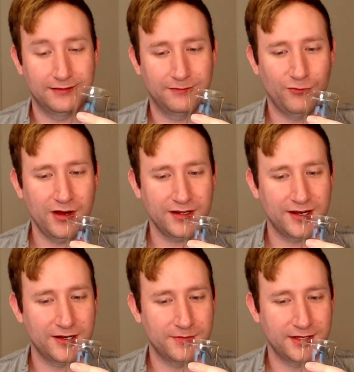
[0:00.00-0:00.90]

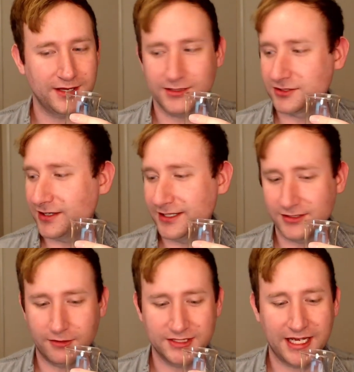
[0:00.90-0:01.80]
Welcome, the Australians are
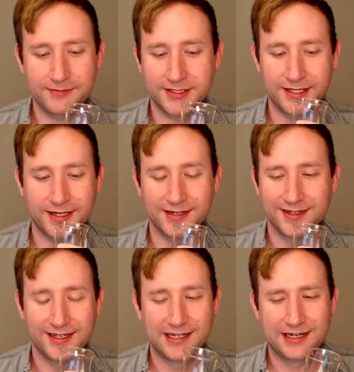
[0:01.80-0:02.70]
here. What time is it there?
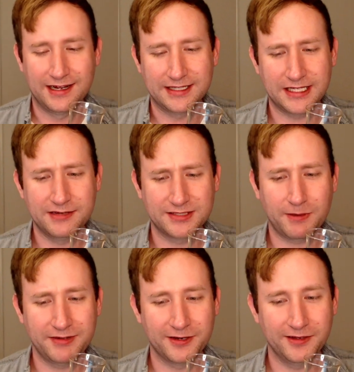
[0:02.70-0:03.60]
So I know it's
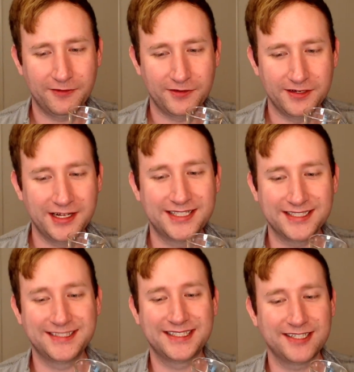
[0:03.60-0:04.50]
probably early for you. So
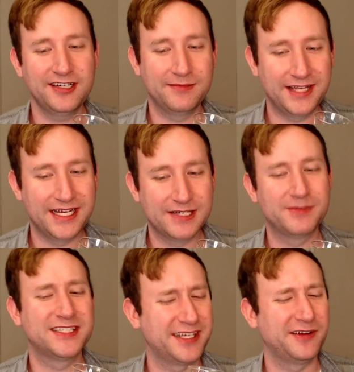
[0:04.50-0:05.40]
you said, sorry I'm late, but
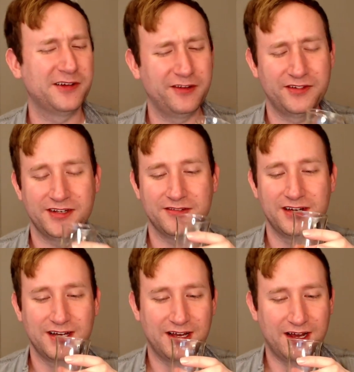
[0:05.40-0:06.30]
it's like early for you.
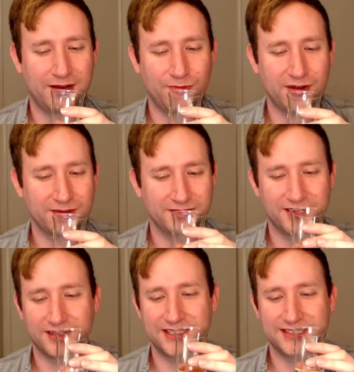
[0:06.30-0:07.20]
Welcome, Lil.
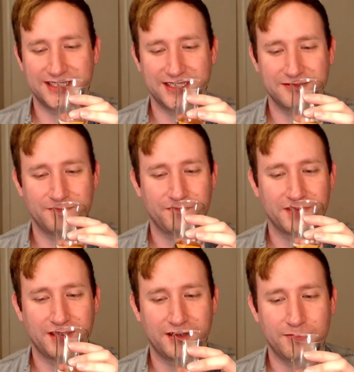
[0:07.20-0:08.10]
Good to see you.
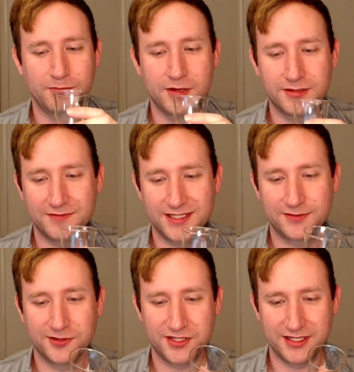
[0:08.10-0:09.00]
Both of these,
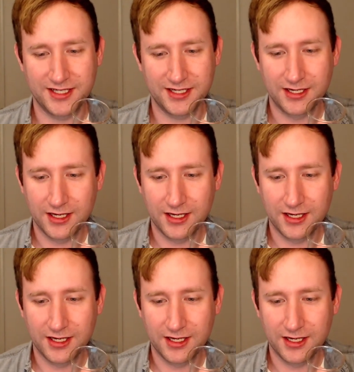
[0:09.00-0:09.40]
fortunately.